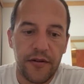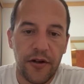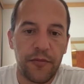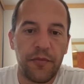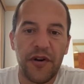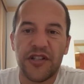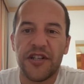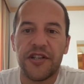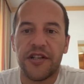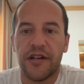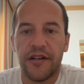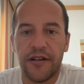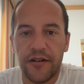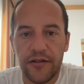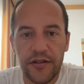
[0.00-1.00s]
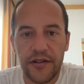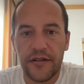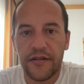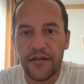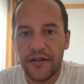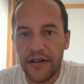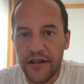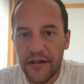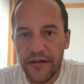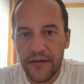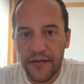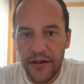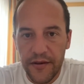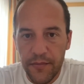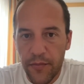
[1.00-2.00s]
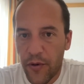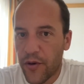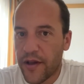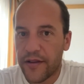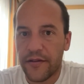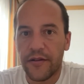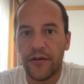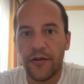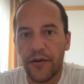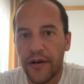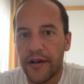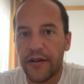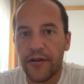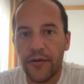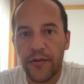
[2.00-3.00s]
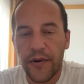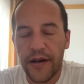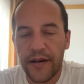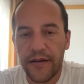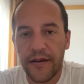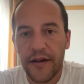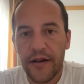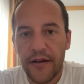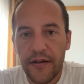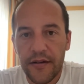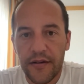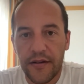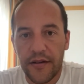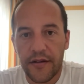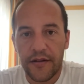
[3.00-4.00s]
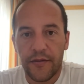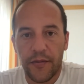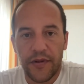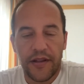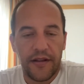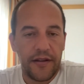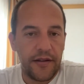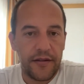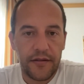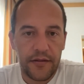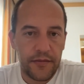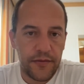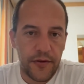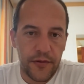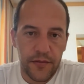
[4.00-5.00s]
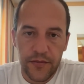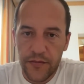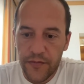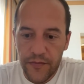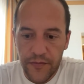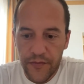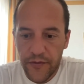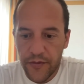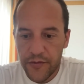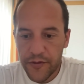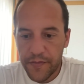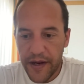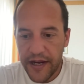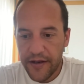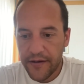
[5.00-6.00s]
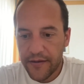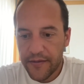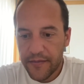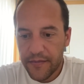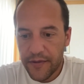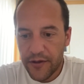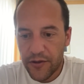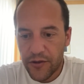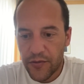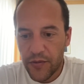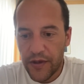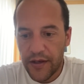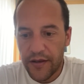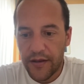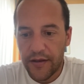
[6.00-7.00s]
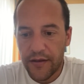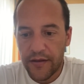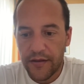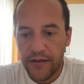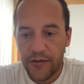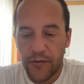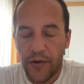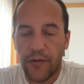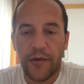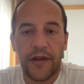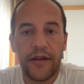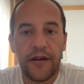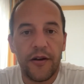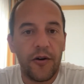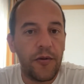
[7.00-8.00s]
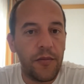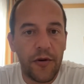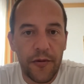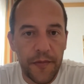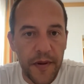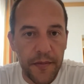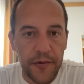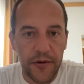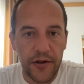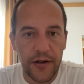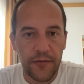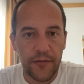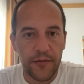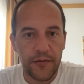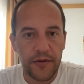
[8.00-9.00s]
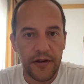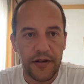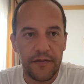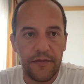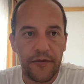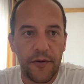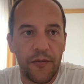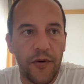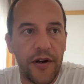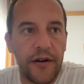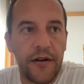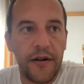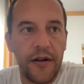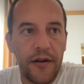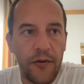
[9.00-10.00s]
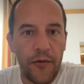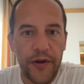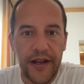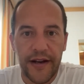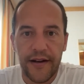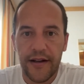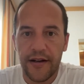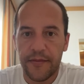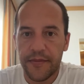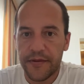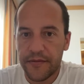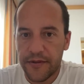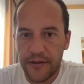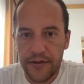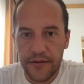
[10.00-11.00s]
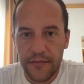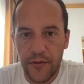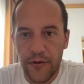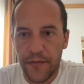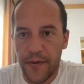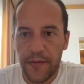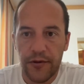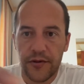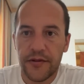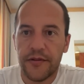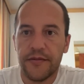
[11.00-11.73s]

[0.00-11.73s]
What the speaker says: presentially, not in Poland or in Ukraine. We did it from Spain because is where we know more people and from where we can help more people.